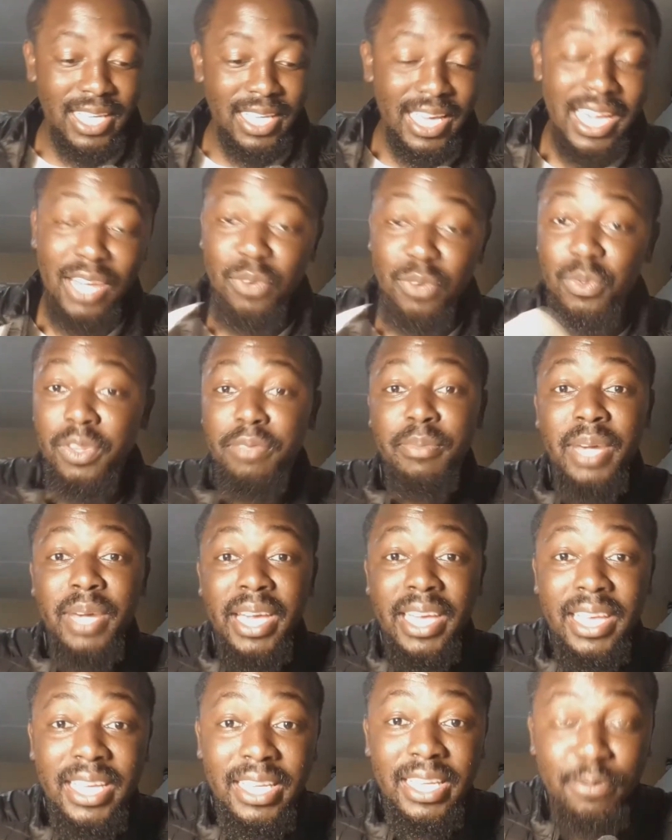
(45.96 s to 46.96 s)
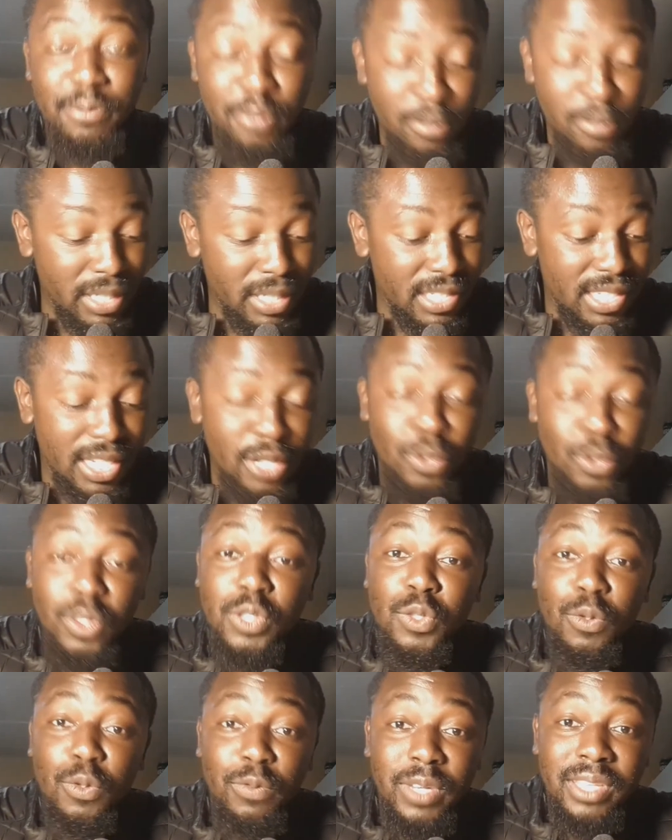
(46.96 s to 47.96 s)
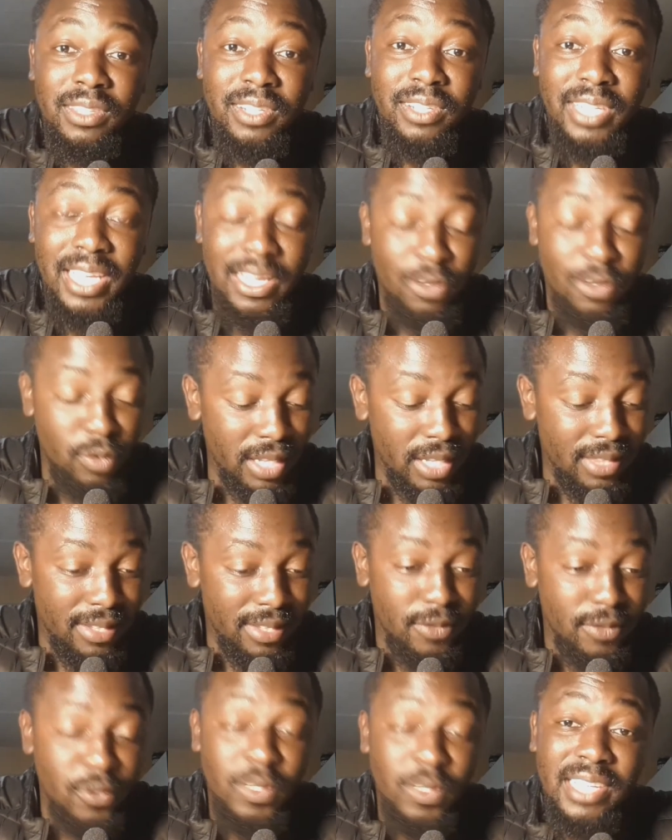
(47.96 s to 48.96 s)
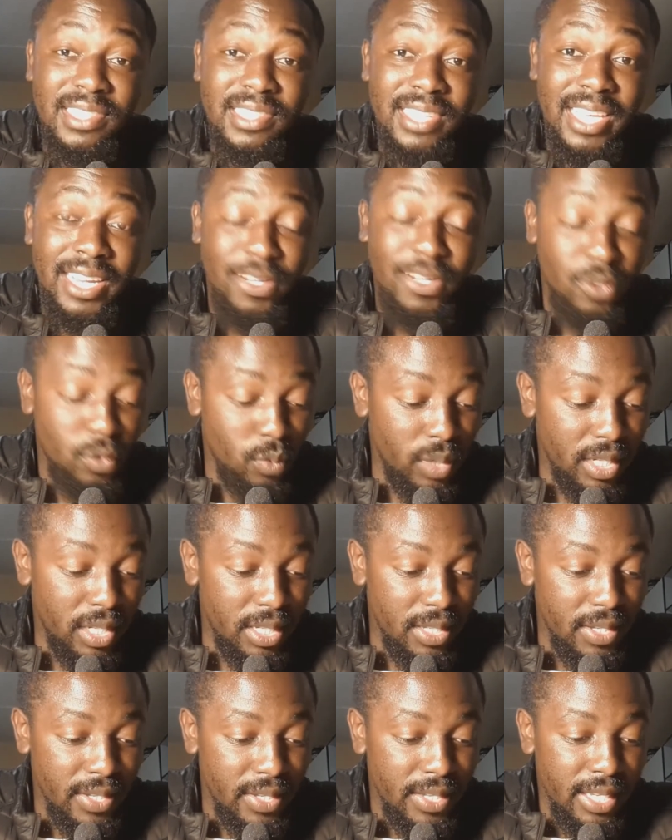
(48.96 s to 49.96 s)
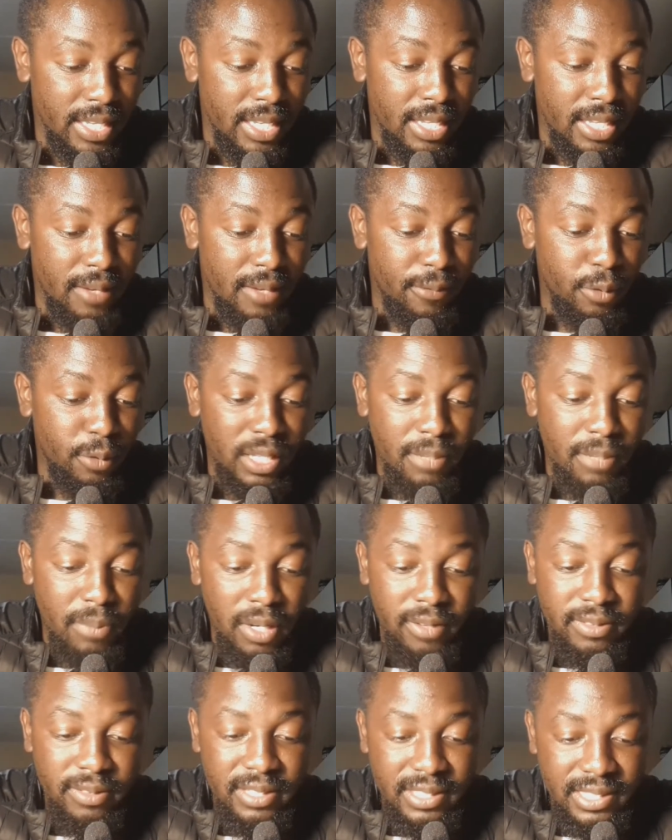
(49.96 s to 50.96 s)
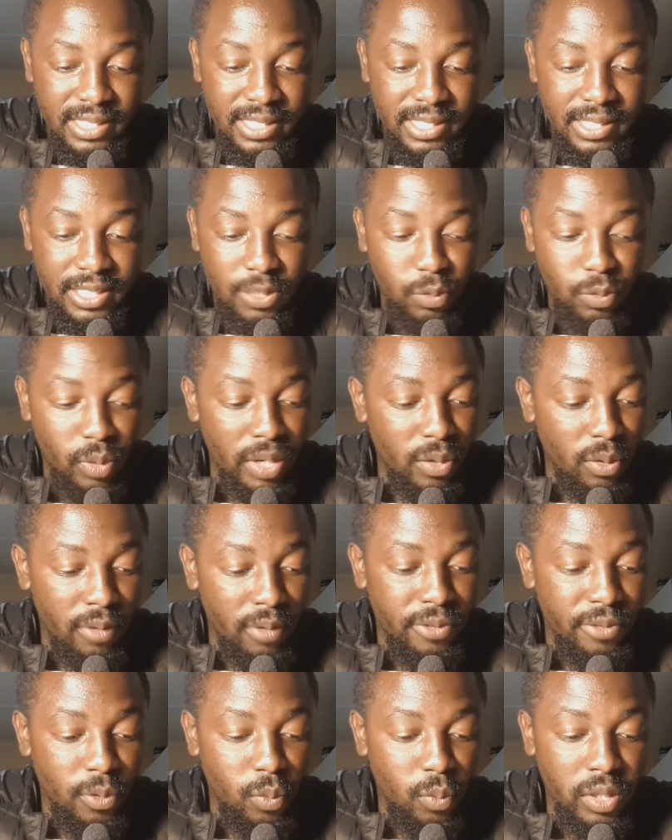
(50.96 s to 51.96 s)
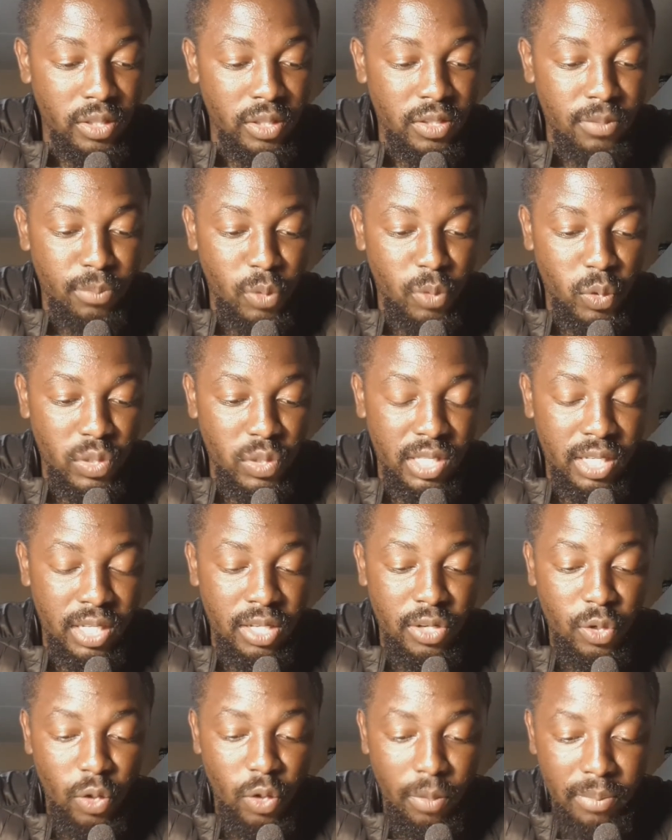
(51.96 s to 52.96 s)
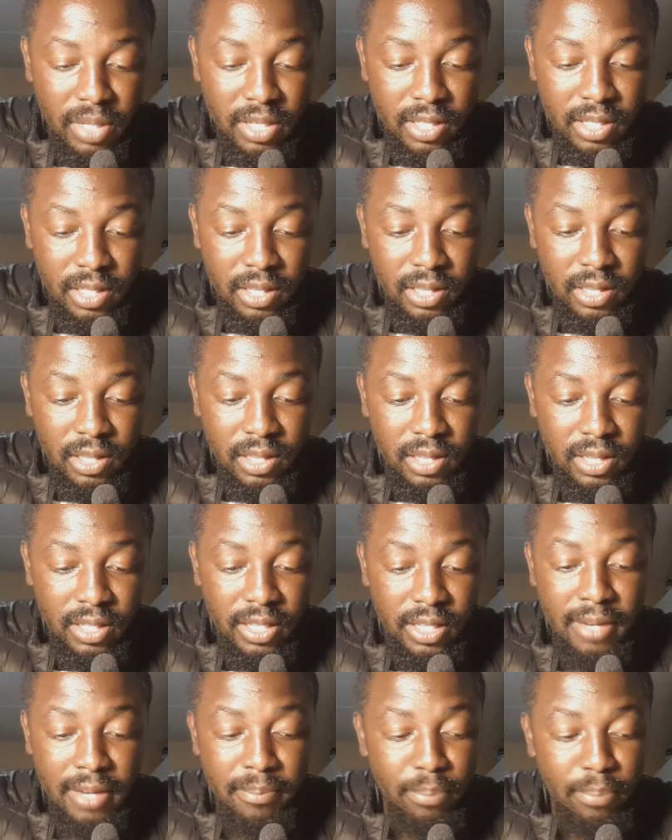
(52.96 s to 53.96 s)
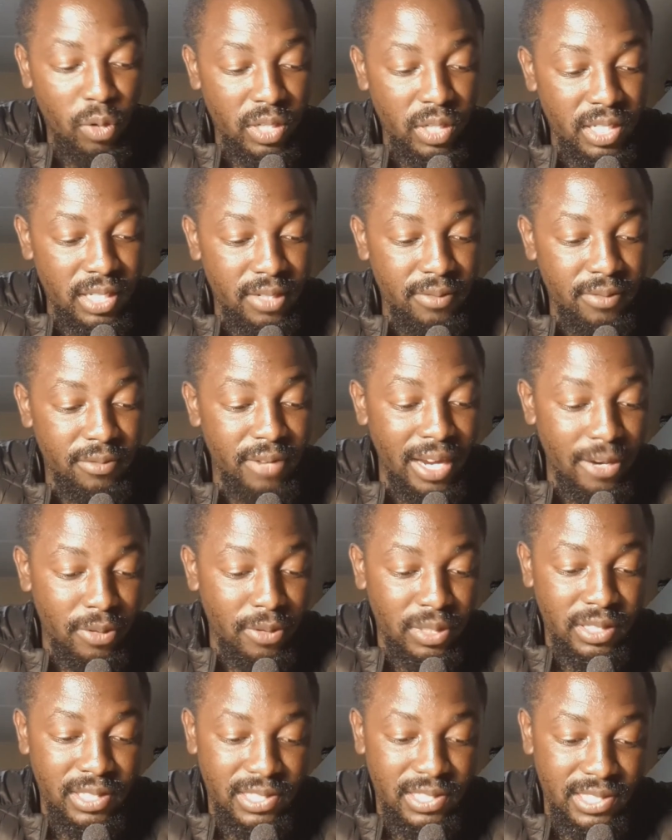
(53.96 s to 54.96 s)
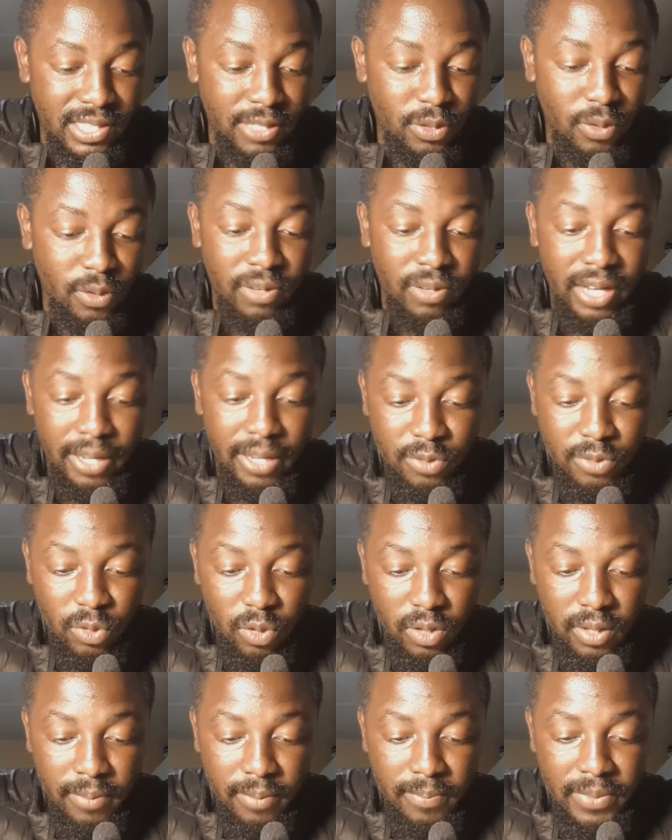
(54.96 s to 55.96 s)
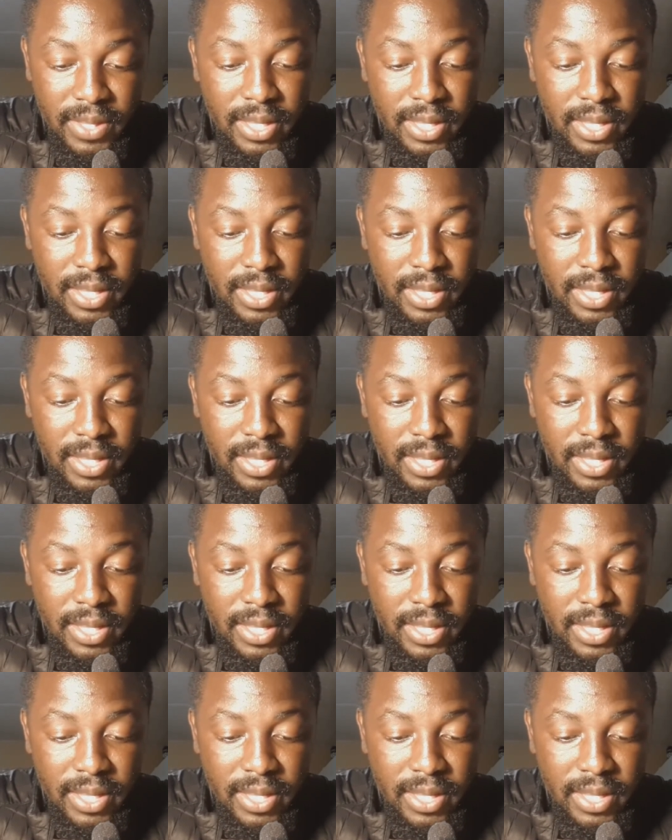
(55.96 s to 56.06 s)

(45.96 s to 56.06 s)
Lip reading: and with my information and not so flattering handwriting. So let's get into it. Foot and mouth disease is one of the world's most economical, important viral disease of livestock.